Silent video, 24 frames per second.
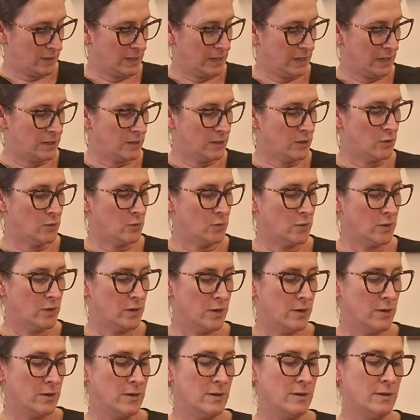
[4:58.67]
Get
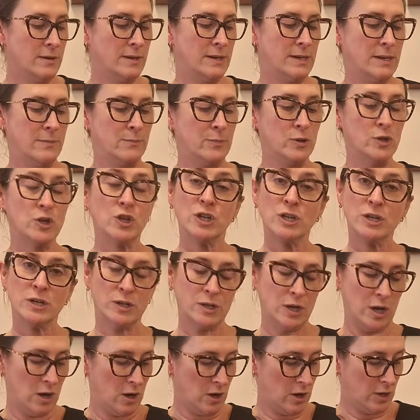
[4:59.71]
your nipple
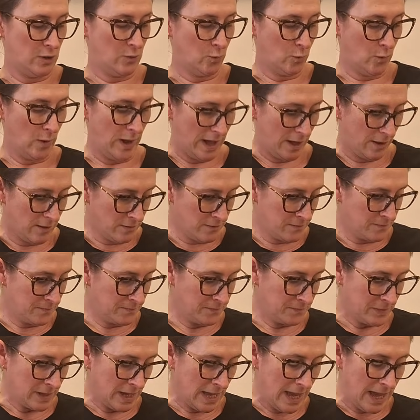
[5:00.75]
shield on well.
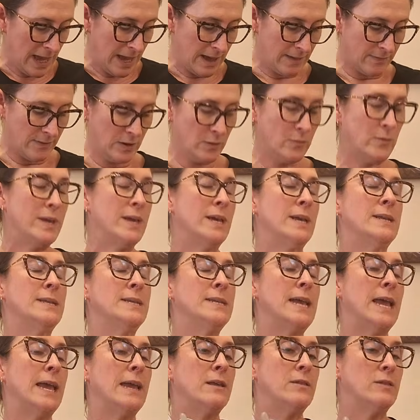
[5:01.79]
And then we
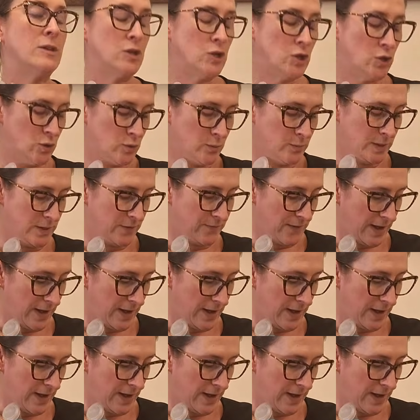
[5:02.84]
can take the tube